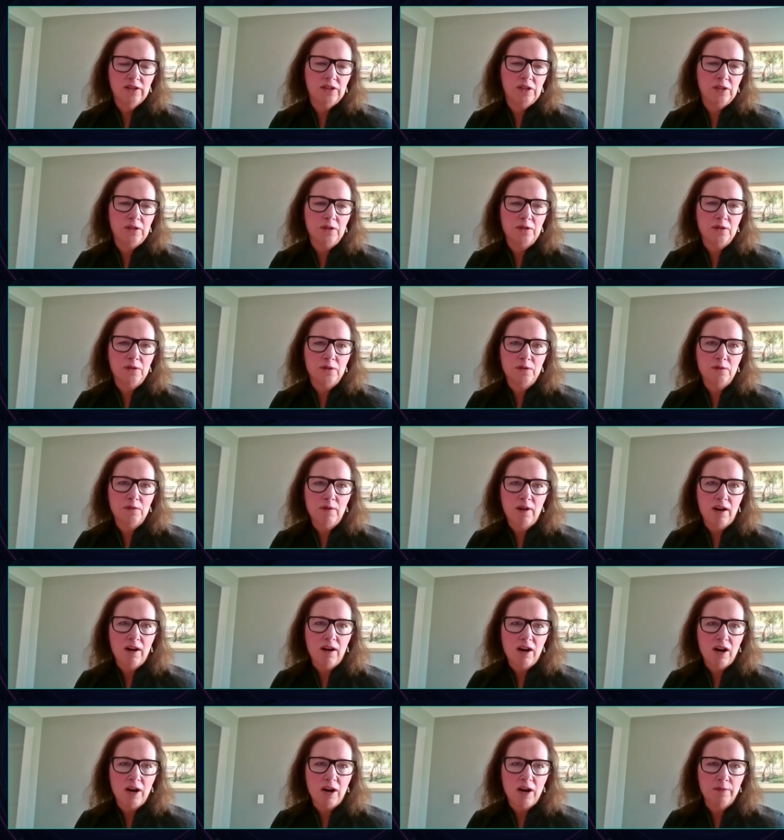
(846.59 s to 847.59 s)
to
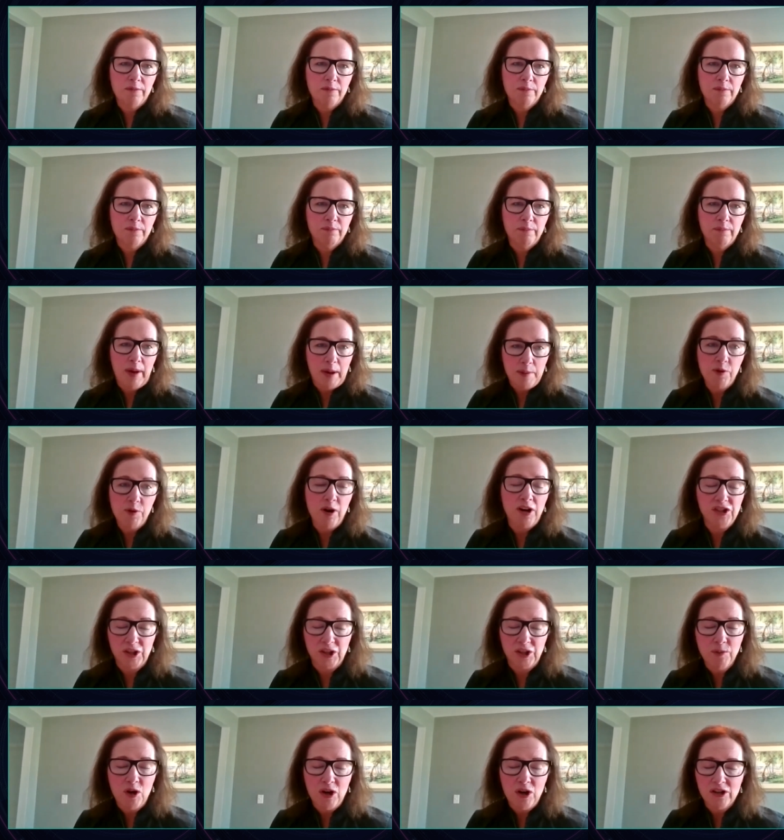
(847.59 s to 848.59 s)
our my
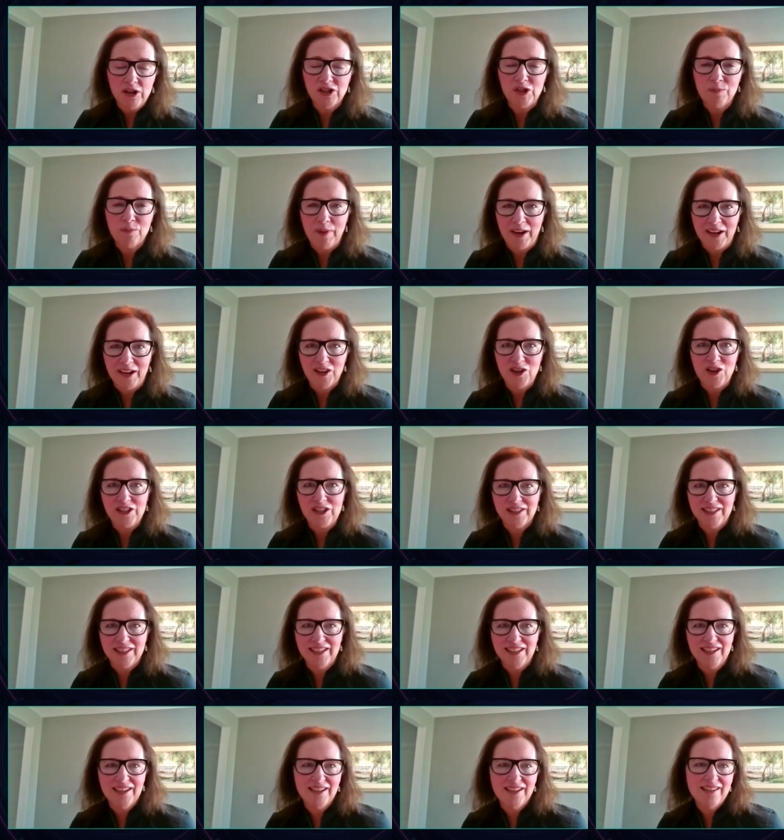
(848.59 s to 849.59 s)
project partner mike
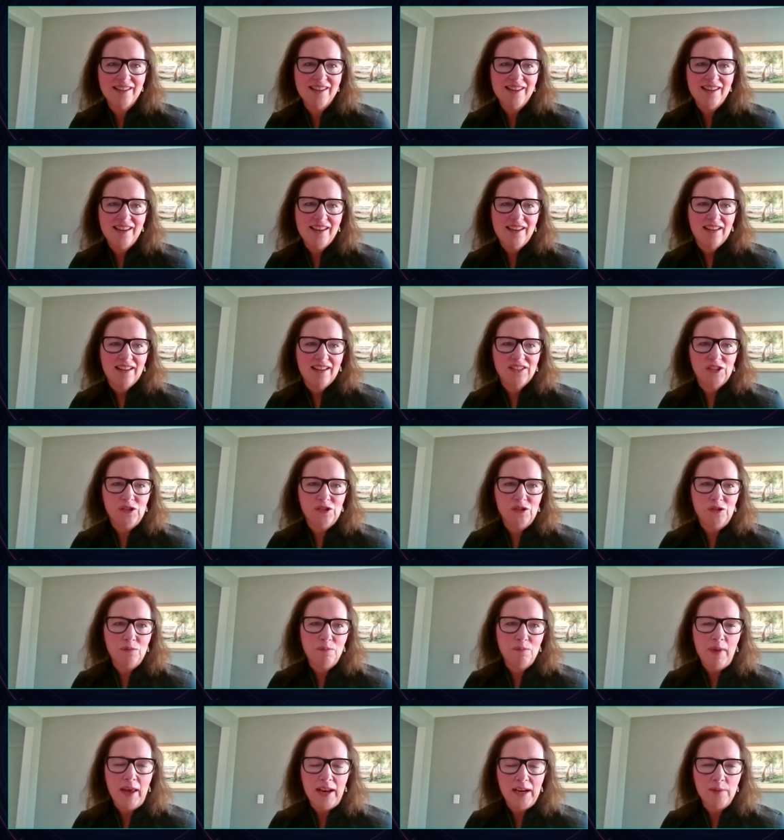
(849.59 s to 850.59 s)
garcia
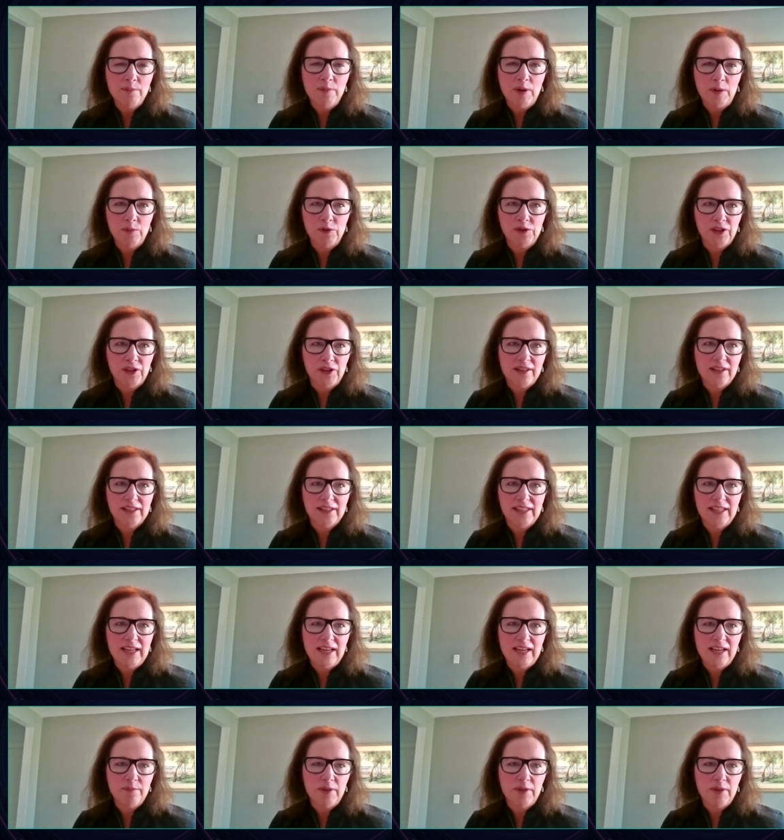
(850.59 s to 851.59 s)
to many members on the
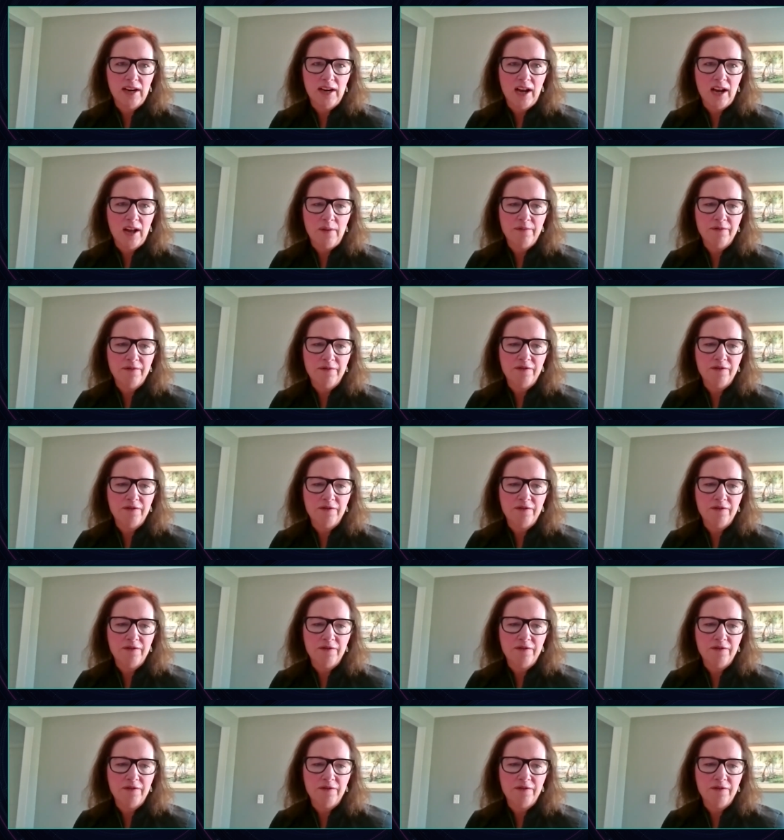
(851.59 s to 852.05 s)
team that help